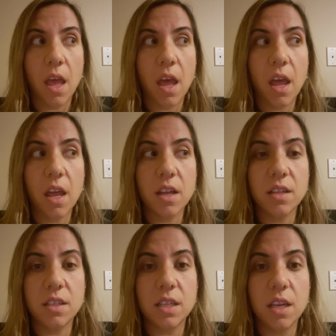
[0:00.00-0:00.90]

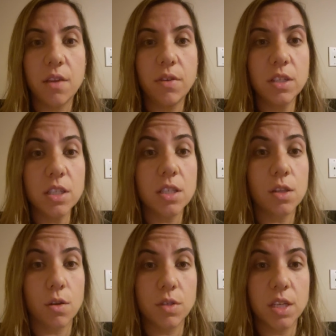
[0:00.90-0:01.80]
And even
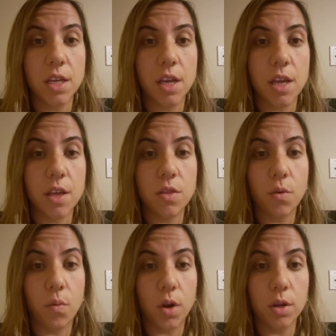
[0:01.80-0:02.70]
disclosing it in the
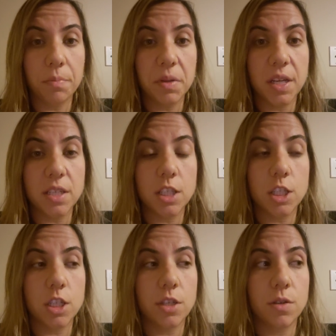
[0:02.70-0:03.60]
workplace
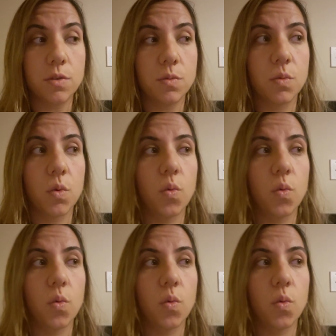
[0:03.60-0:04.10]
too.